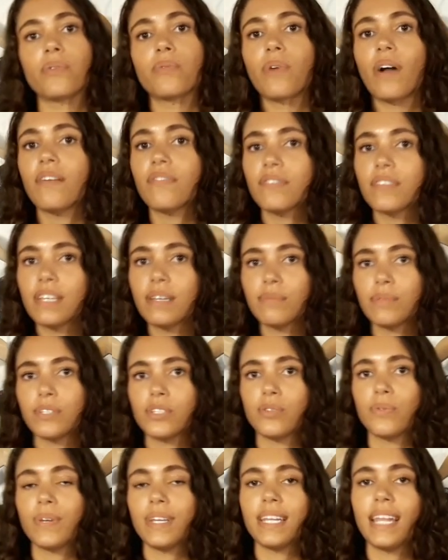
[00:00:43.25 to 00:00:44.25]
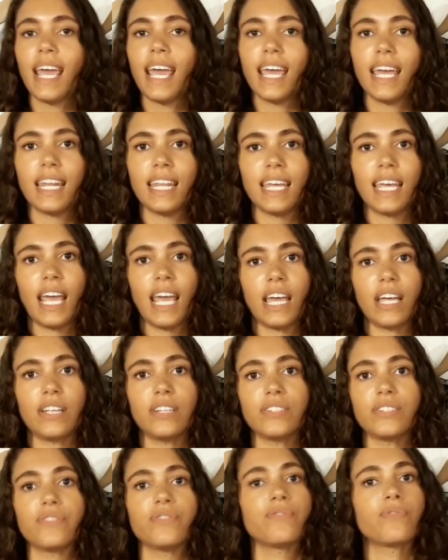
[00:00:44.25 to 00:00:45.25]
roughly between $80
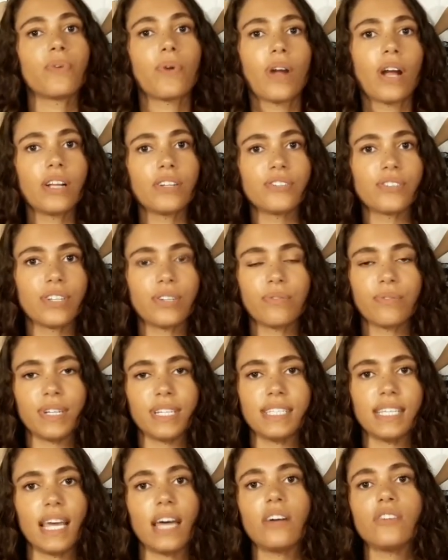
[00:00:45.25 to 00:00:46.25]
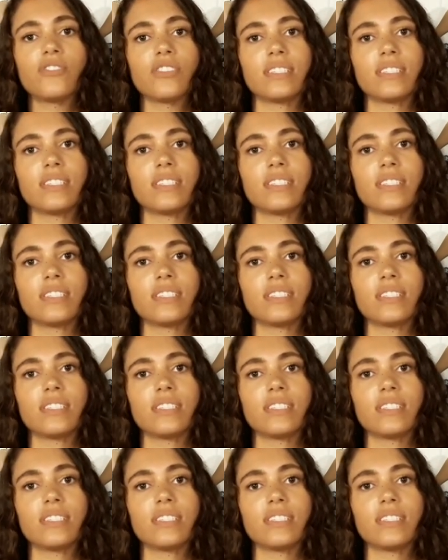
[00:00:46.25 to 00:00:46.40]
and $400 retail,